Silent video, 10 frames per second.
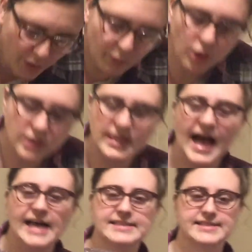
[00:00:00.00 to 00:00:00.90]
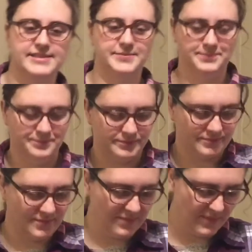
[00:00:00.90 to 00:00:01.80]
More glass.
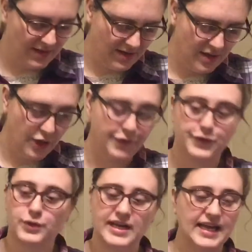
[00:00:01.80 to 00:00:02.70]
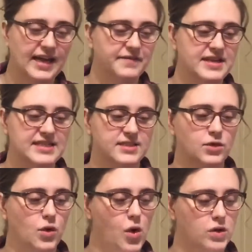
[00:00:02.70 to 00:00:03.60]
Three of these
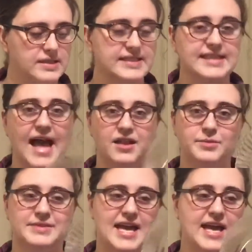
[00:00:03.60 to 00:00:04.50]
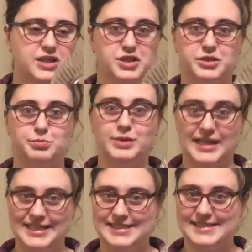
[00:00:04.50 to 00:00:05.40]
little scalloped edged
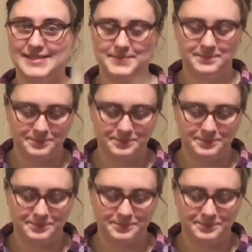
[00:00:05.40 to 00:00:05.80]
plates.